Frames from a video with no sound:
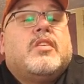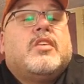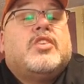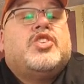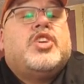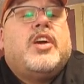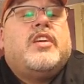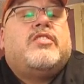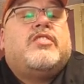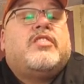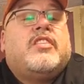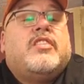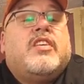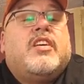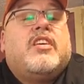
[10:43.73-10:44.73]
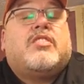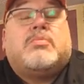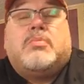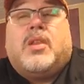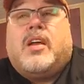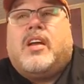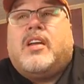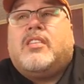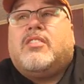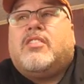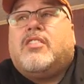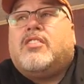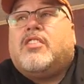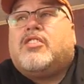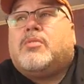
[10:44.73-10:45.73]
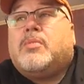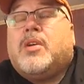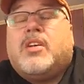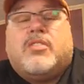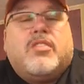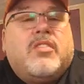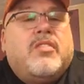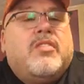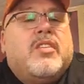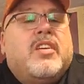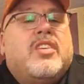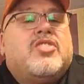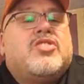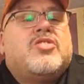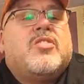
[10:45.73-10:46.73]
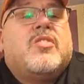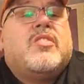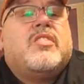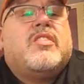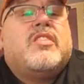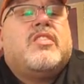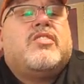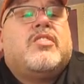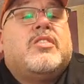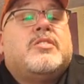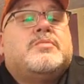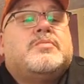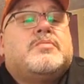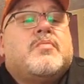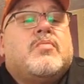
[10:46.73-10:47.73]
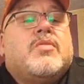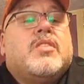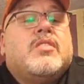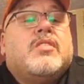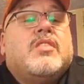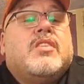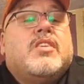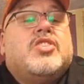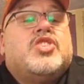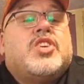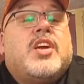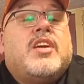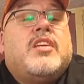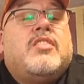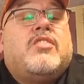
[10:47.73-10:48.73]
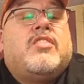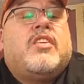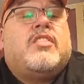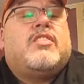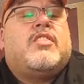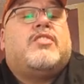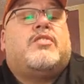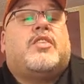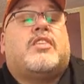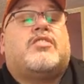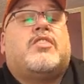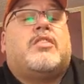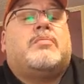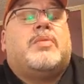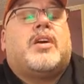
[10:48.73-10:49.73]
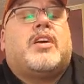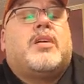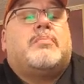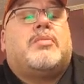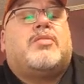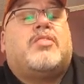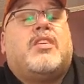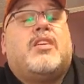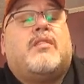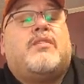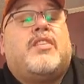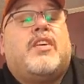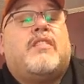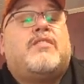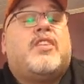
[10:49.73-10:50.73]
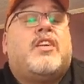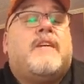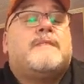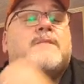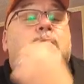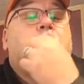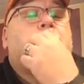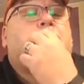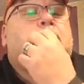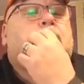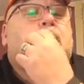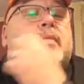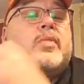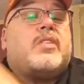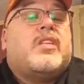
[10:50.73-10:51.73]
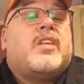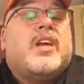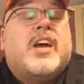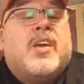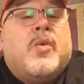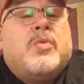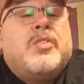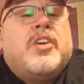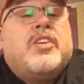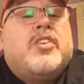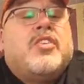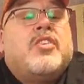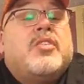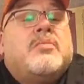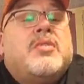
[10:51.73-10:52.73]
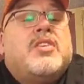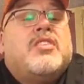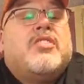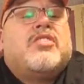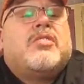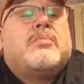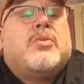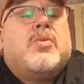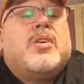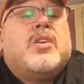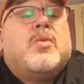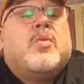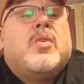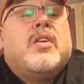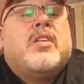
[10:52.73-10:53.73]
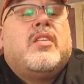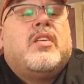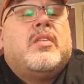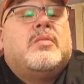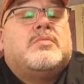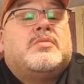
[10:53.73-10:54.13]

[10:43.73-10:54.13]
Jason, yes, Blanton's is expensive. It sure. Shane says he's fixing to pick up a 1050. I don't think you're going to be disappointed with it.